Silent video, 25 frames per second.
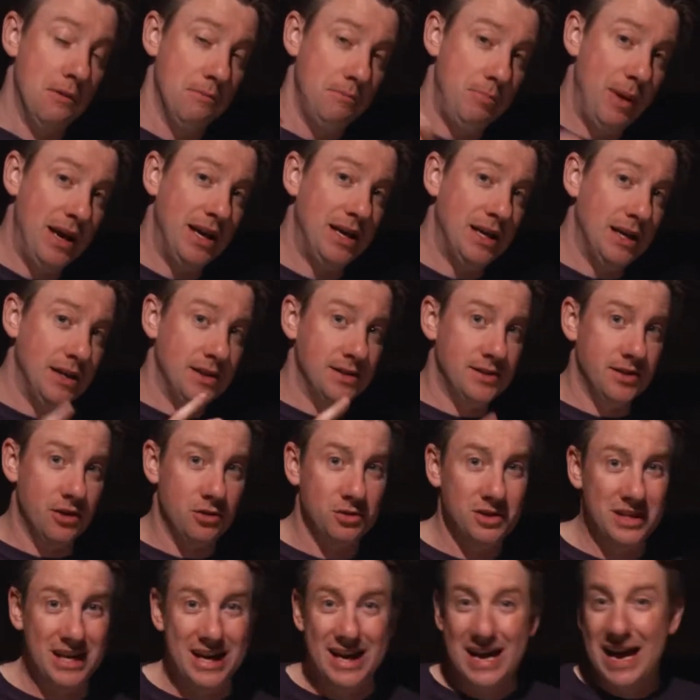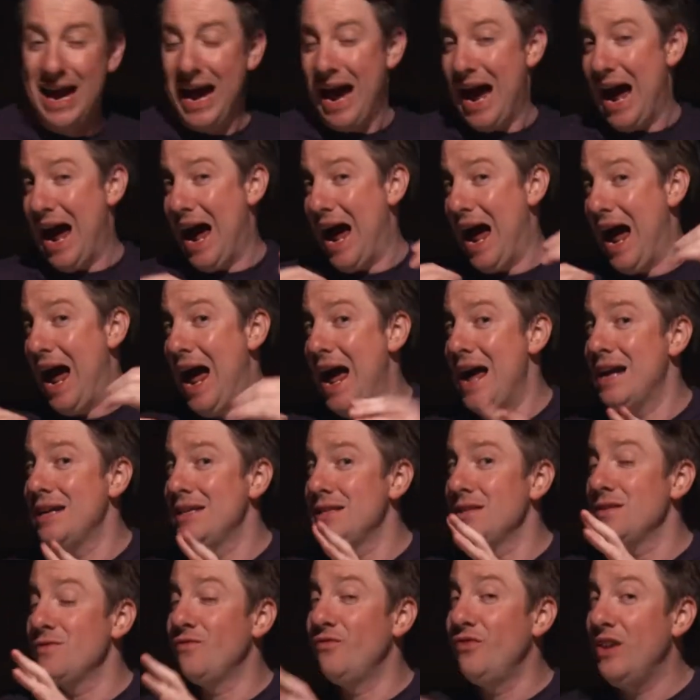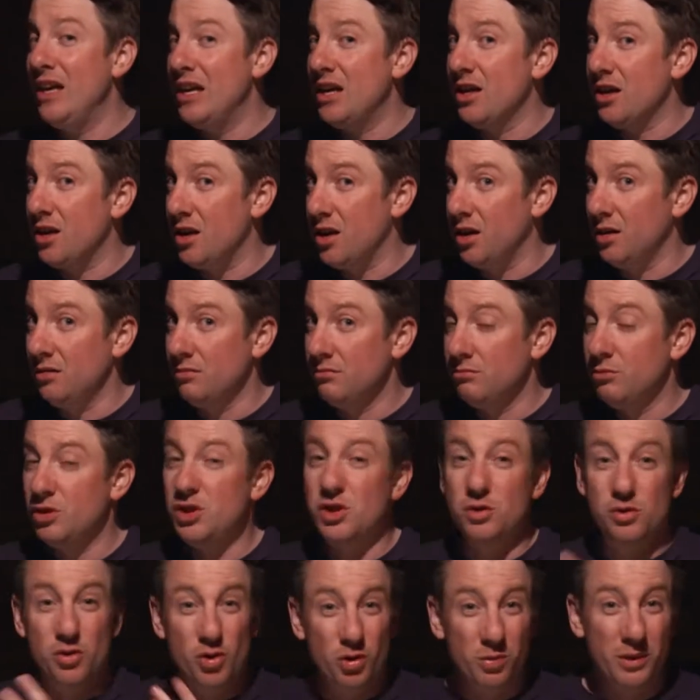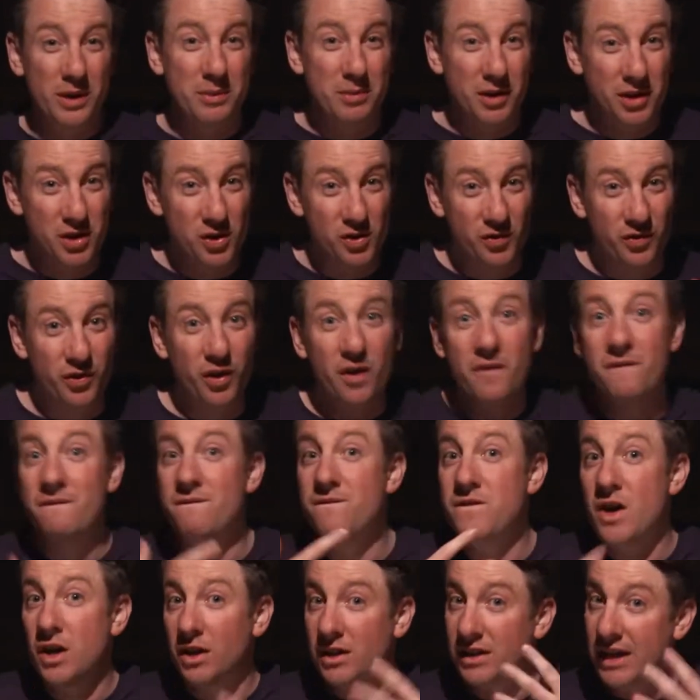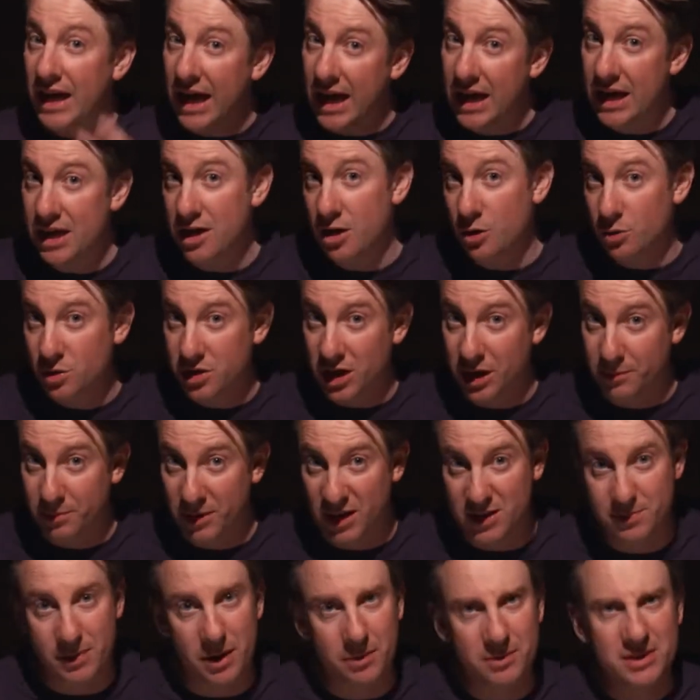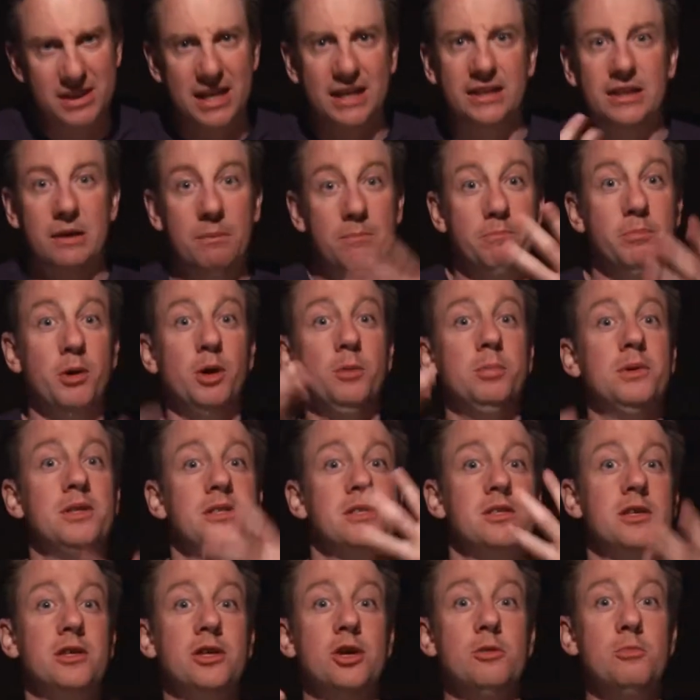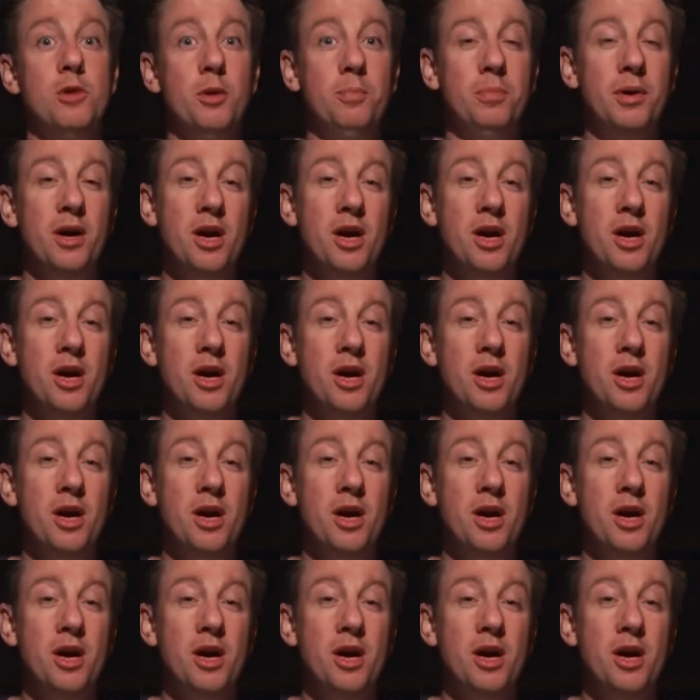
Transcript: baking soda and vinegar, which you normally might use for a volcano type experiment to get the bubbles to come up.